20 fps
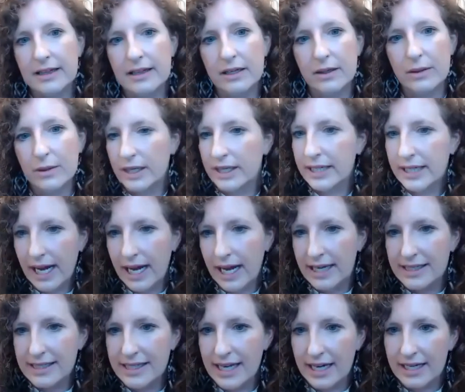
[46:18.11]
the
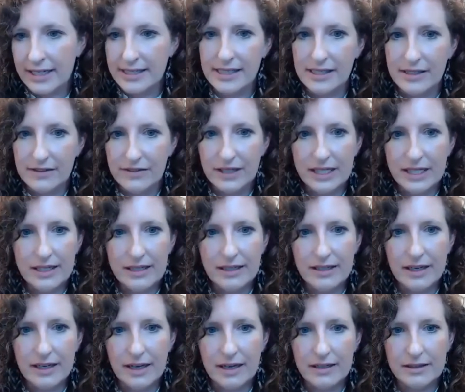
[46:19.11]
organized
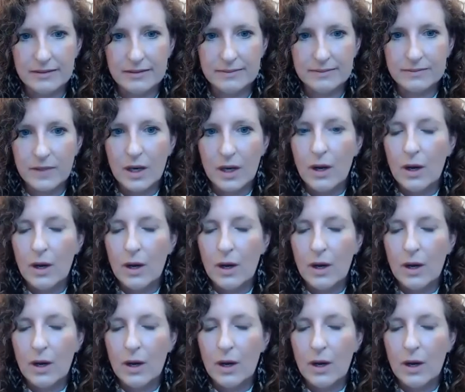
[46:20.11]
activity um,